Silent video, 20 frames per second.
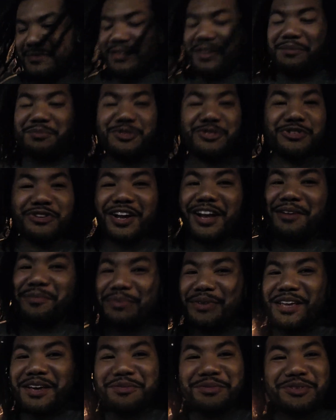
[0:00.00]
gonna try to
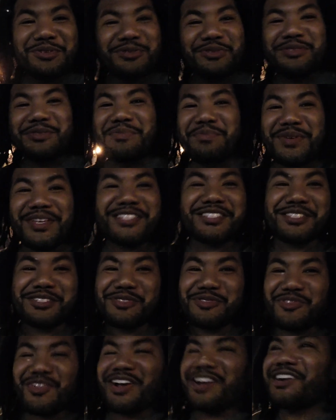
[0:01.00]
be able to do some business
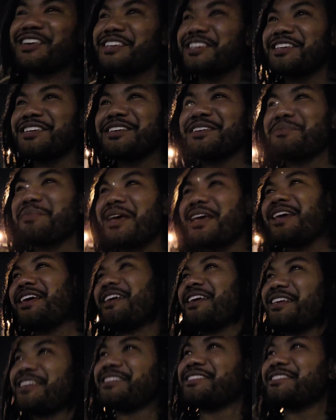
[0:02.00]
around here,
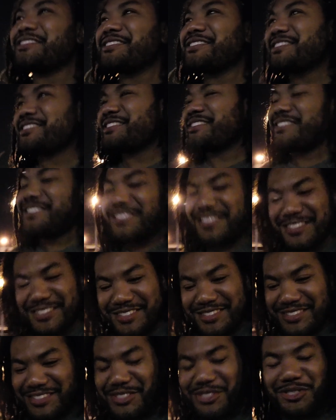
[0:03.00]
man.
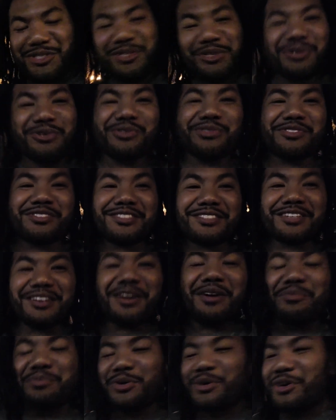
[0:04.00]
Shoot,
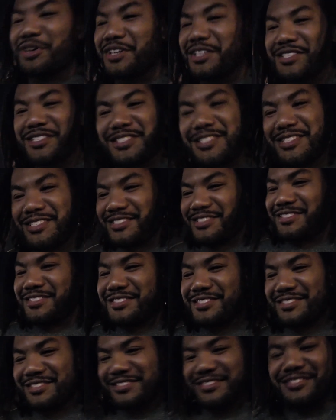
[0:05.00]
y'all boys
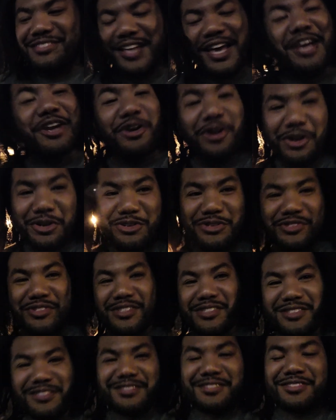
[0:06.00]
and girls,